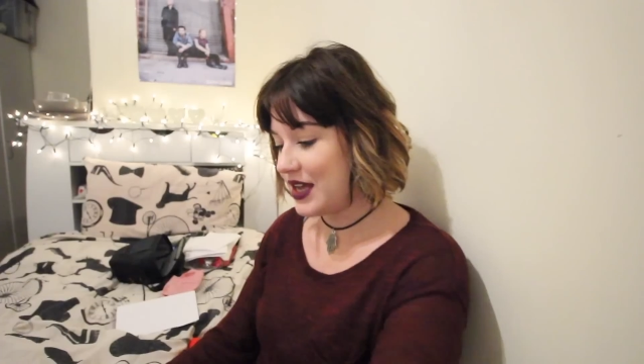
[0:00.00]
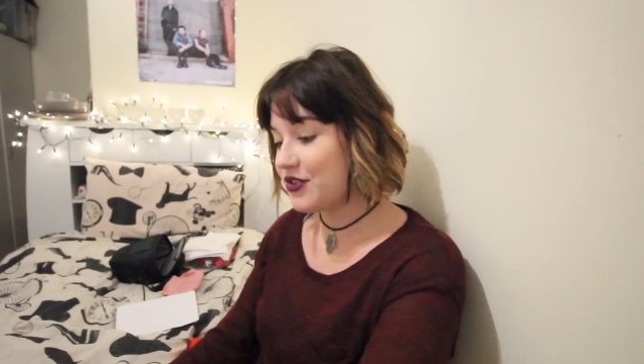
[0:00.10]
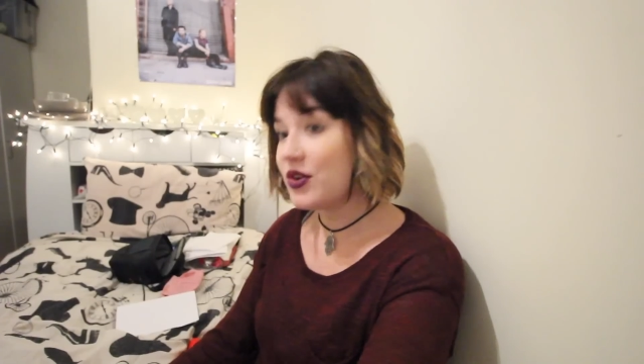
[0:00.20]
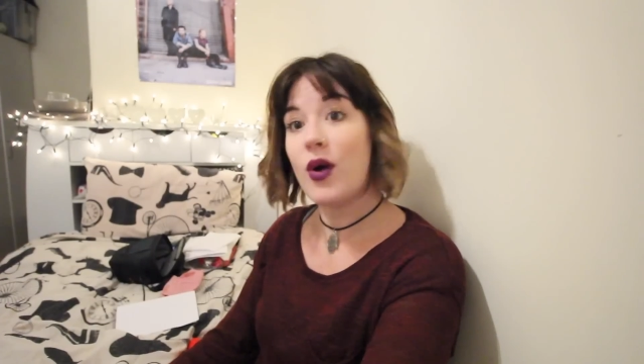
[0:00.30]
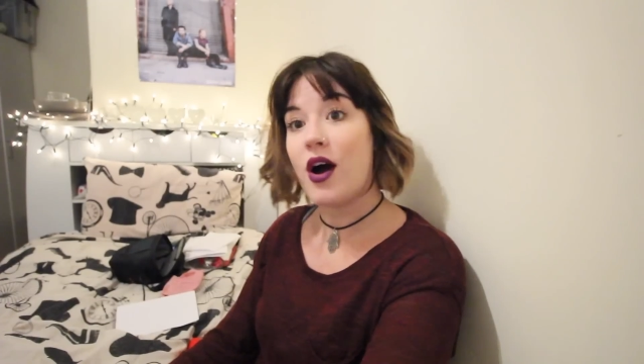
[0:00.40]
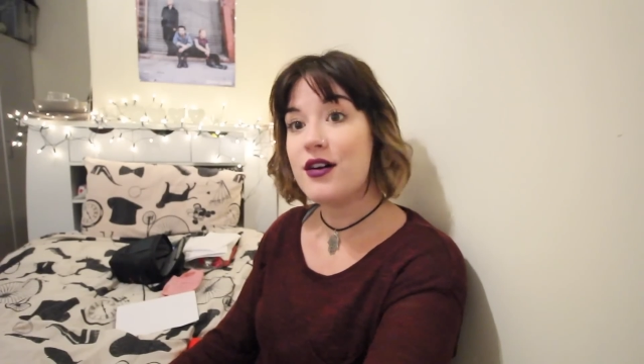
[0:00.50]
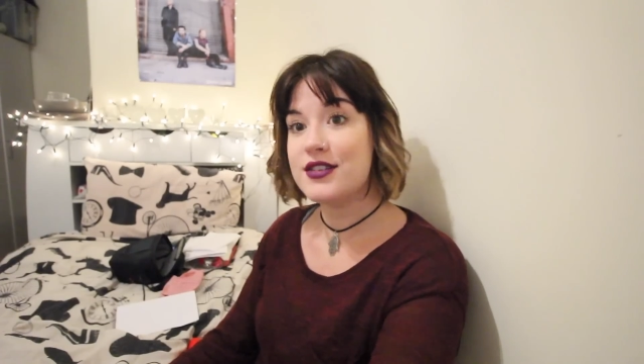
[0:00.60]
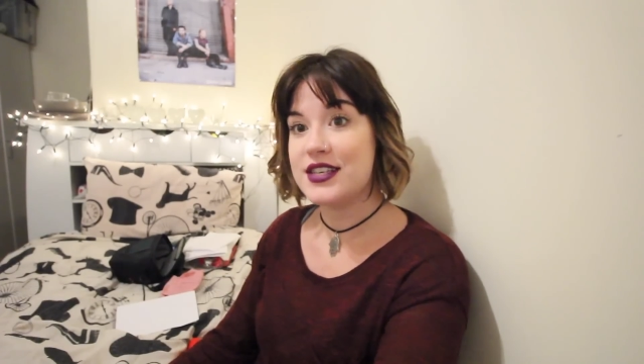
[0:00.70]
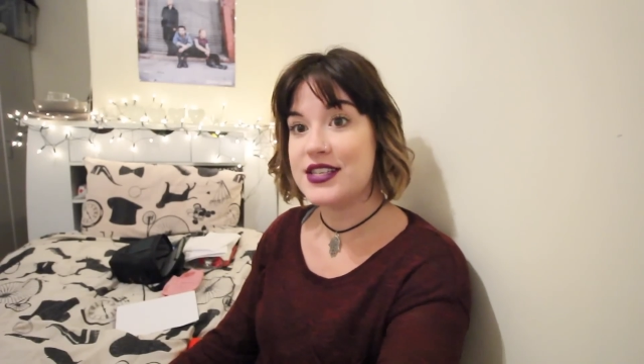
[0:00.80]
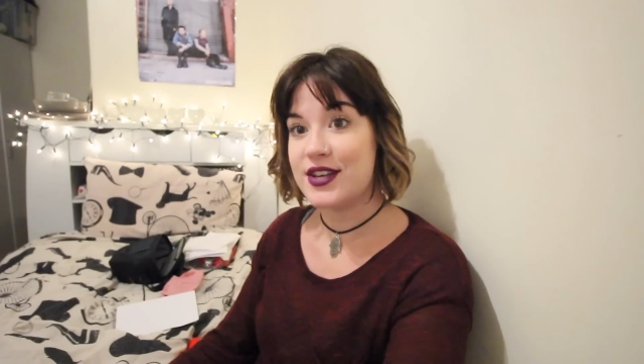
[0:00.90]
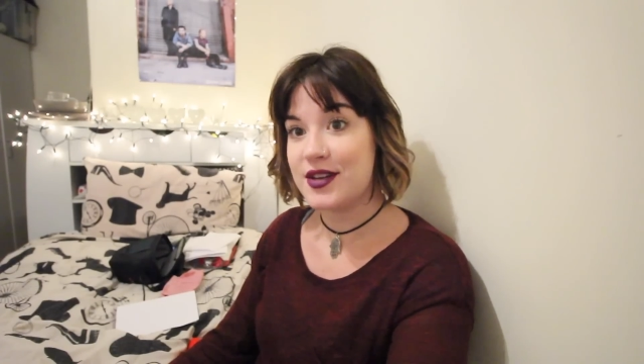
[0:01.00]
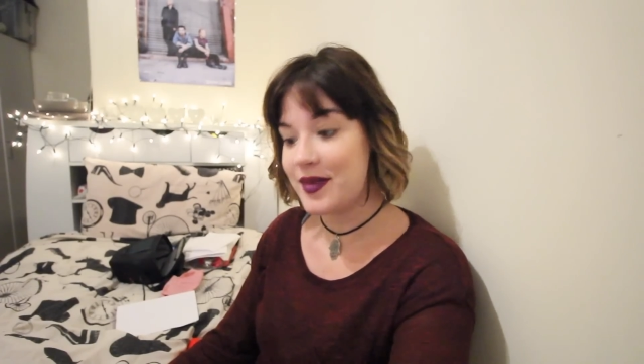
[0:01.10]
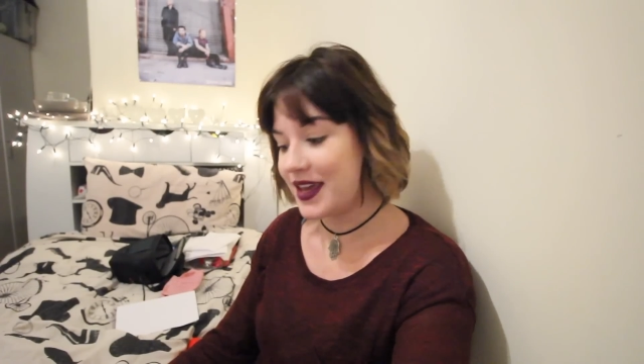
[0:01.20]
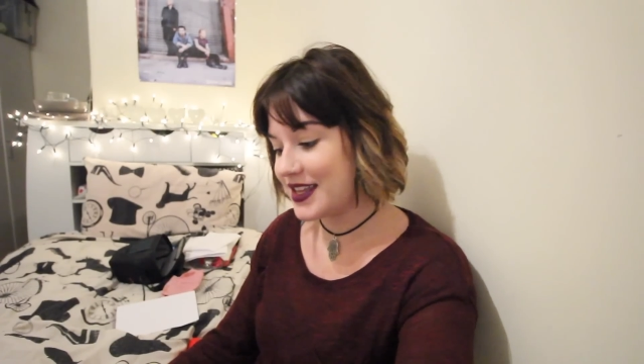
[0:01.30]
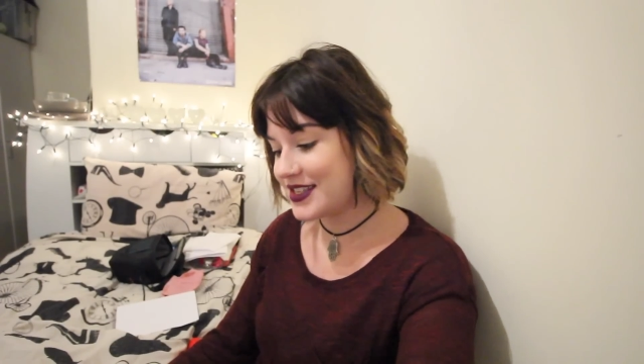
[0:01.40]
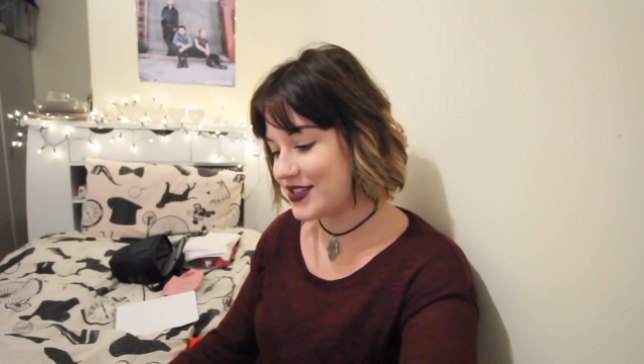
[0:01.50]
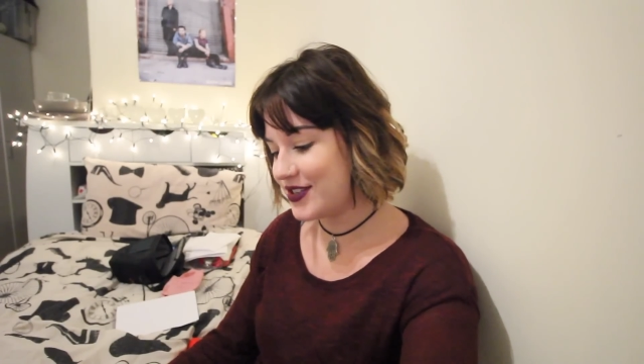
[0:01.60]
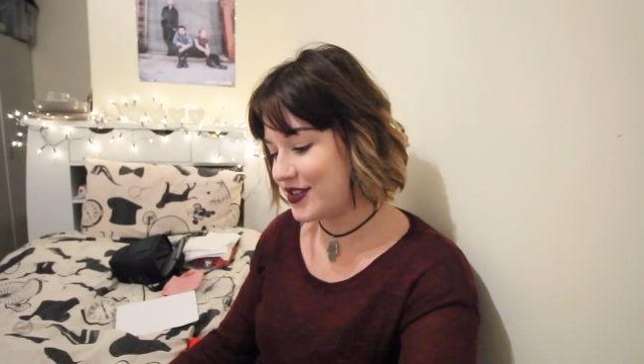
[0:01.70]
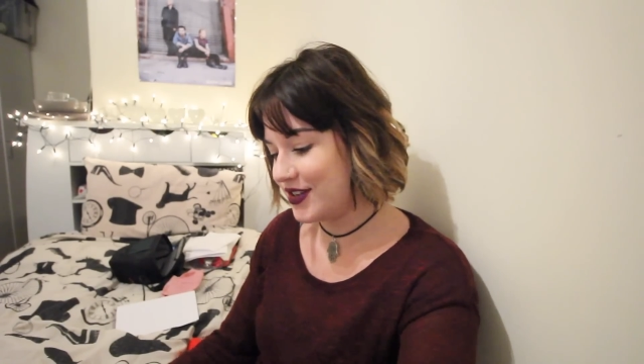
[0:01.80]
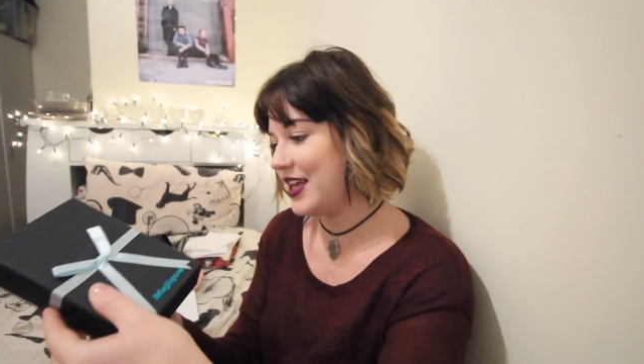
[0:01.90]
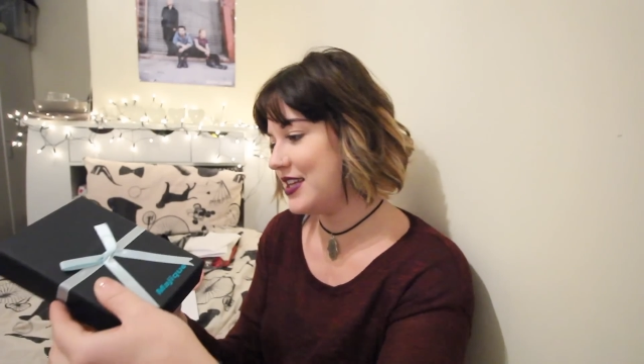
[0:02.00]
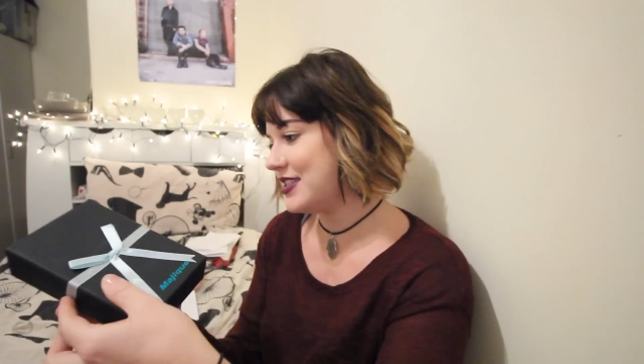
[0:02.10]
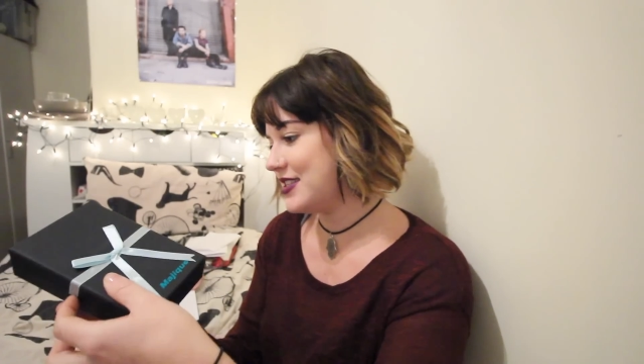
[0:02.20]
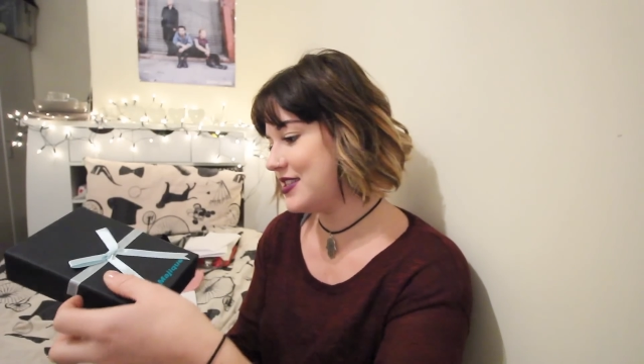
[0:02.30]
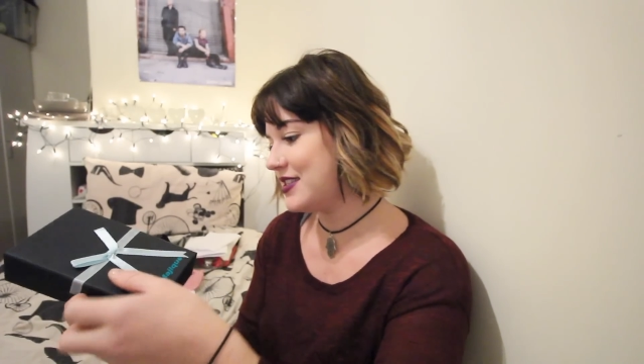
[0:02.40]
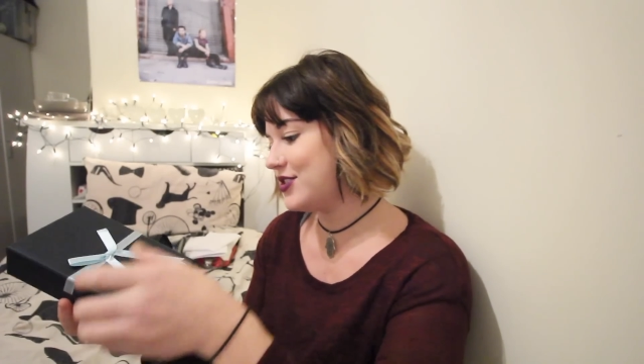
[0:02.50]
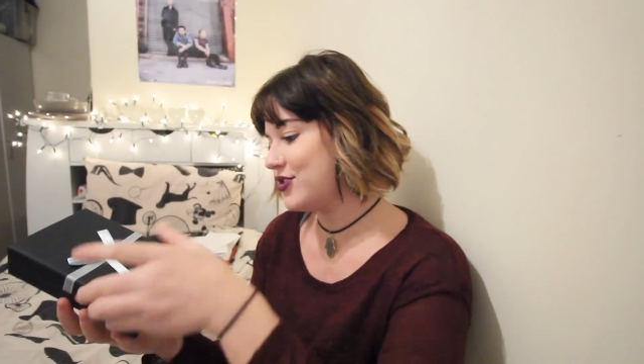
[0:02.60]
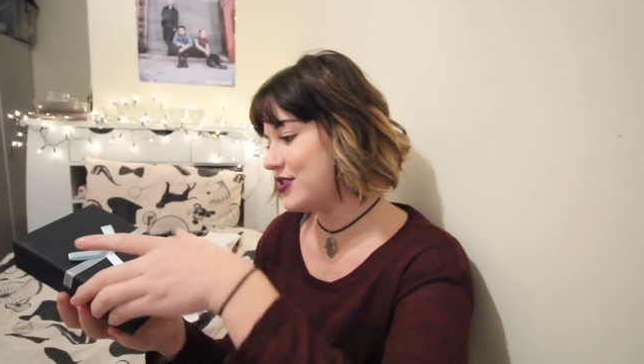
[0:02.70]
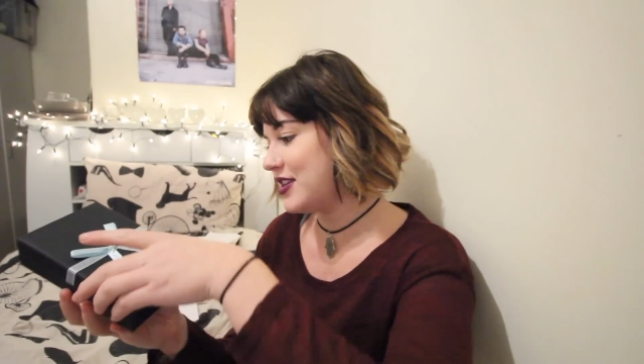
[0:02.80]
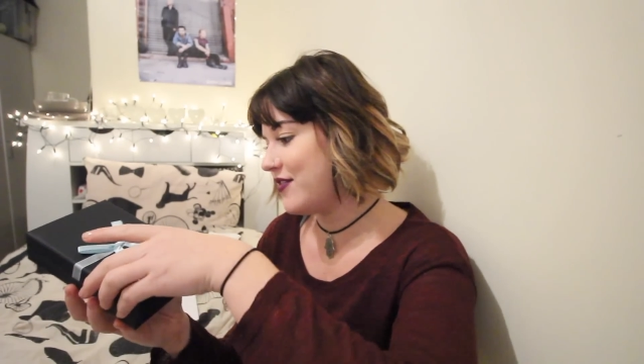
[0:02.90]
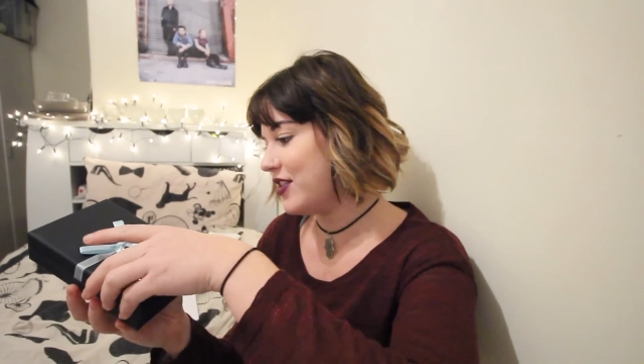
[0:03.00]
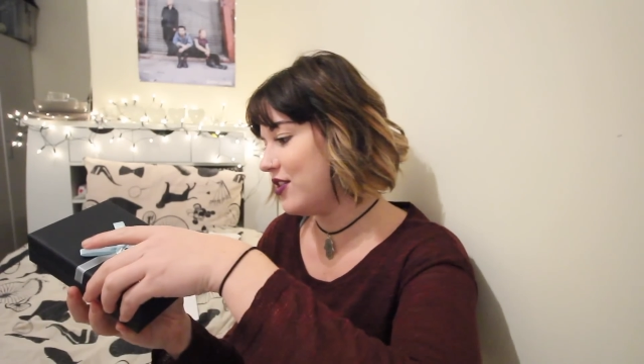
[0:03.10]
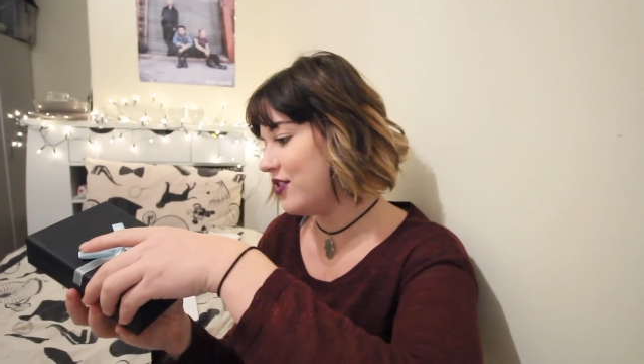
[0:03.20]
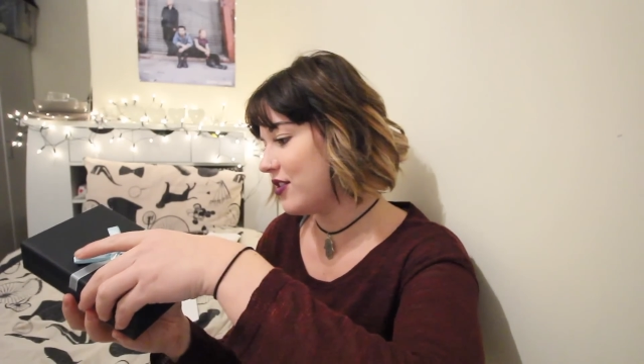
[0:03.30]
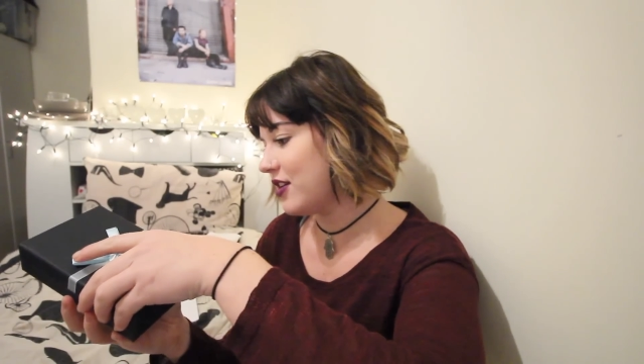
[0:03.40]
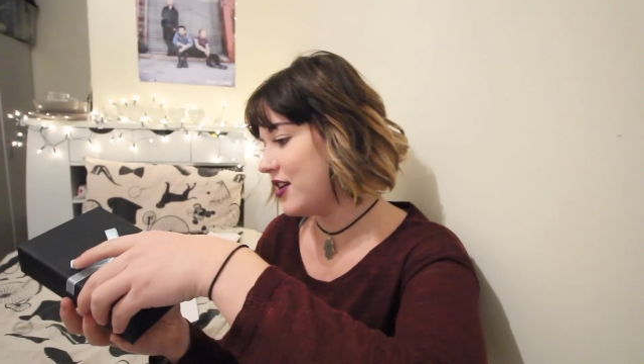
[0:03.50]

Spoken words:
I don't know what order these are going to be in, so let's just have a look.